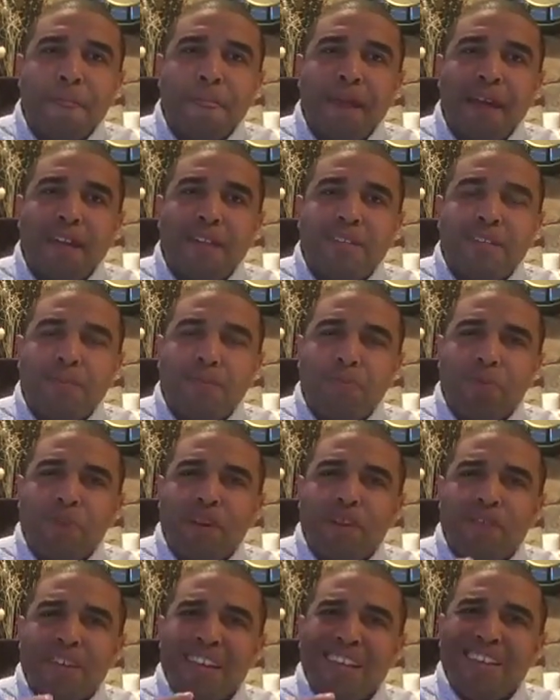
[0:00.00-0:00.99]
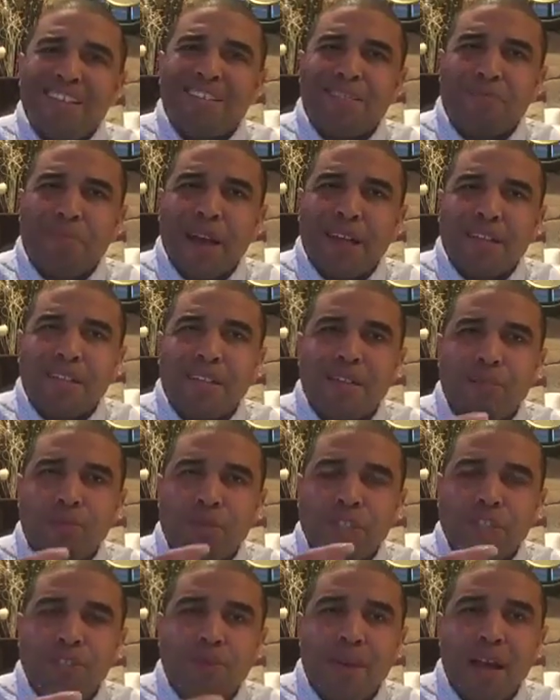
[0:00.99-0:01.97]
and it's the point of inspecting
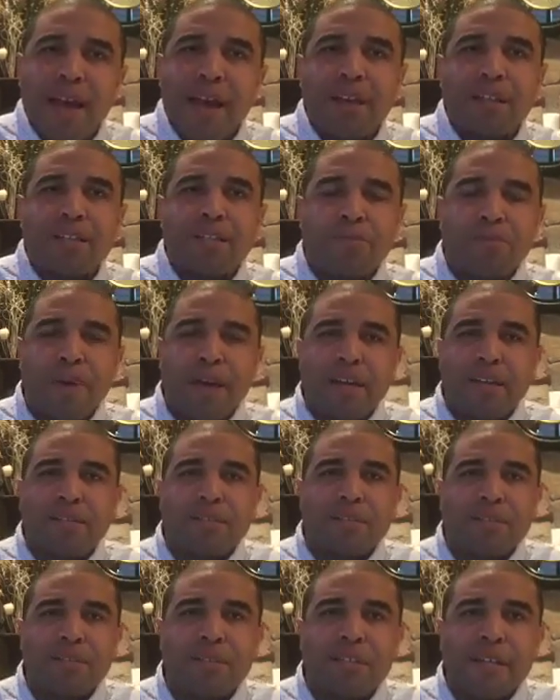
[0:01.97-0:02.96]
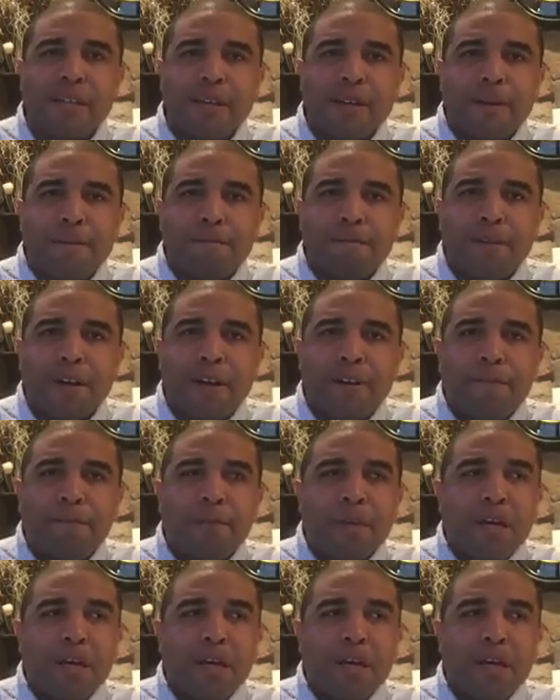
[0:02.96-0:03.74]
what you expect, right?